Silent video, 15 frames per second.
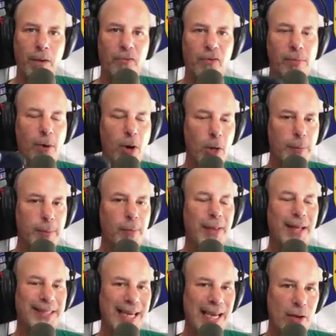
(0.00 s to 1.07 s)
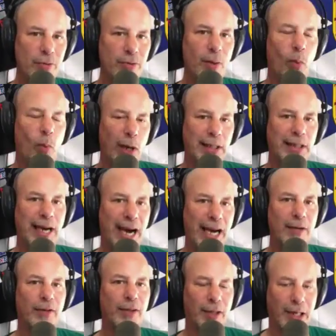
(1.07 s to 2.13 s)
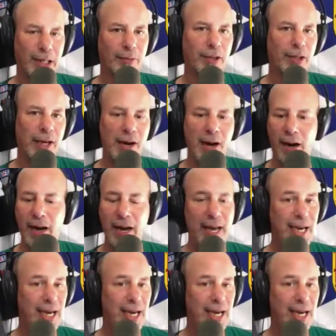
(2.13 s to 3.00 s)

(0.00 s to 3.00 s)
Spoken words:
For most people, that tells them what kind of photographer they are.